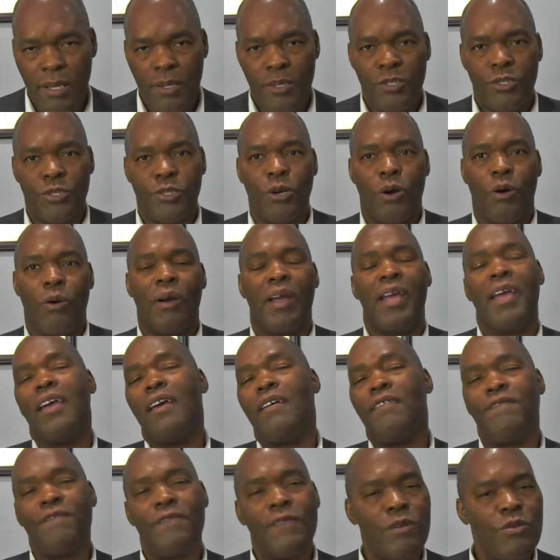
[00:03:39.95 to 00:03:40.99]
So
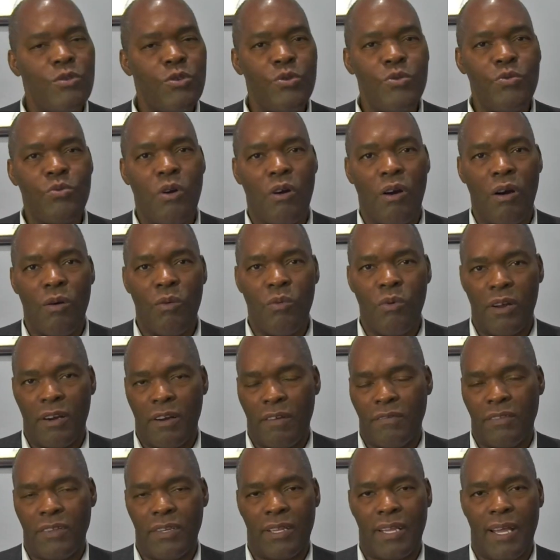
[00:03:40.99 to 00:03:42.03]
if you are one
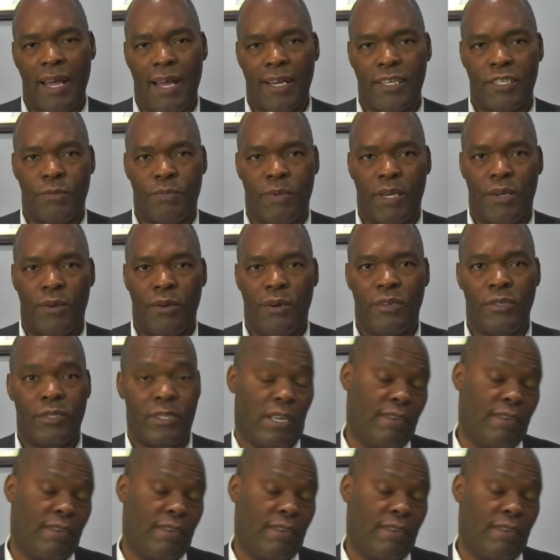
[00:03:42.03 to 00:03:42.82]
of the taxpayers,